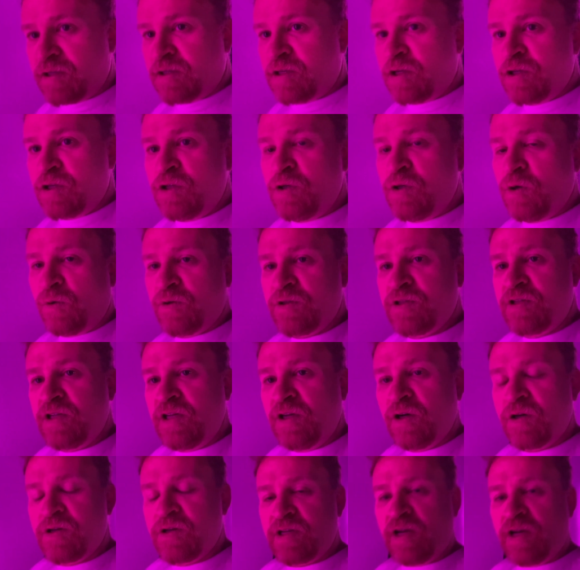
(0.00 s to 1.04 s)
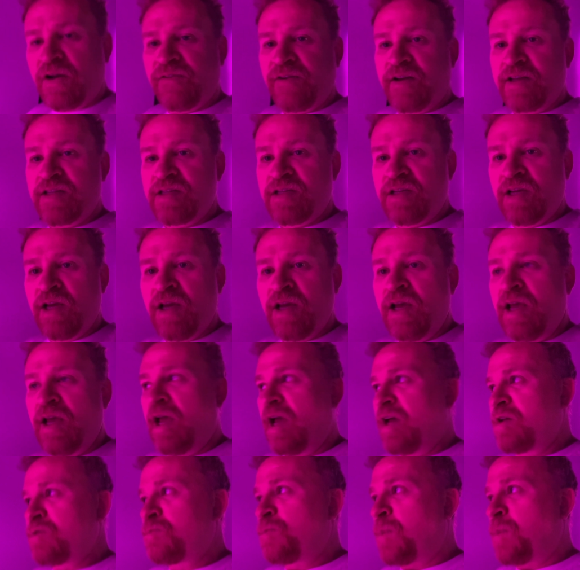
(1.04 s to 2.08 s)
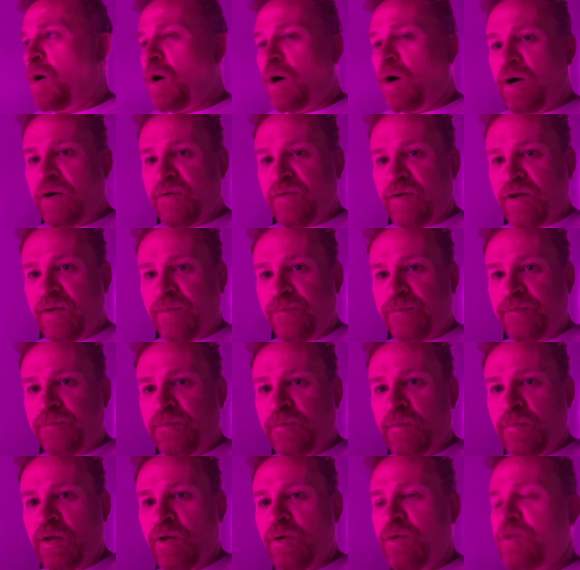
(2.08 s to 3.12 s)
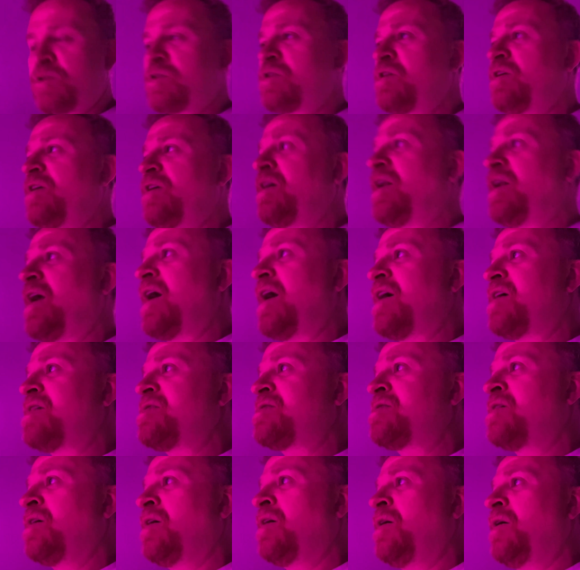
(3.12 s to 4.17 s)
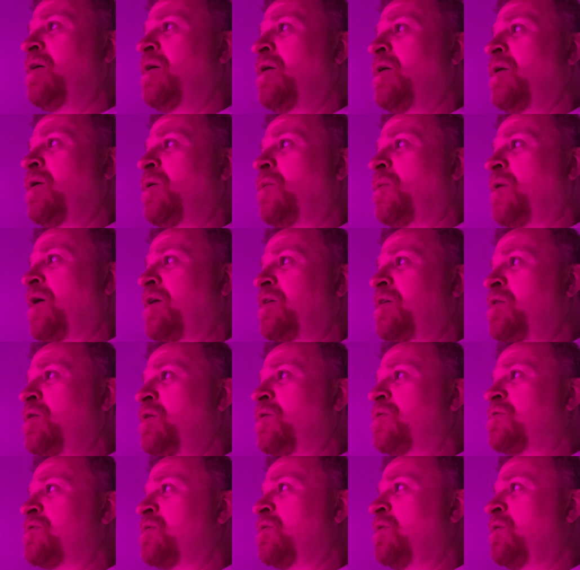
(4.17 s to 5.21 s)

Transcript: because you don't see yourself as part of it. You don't see it as, right? You don't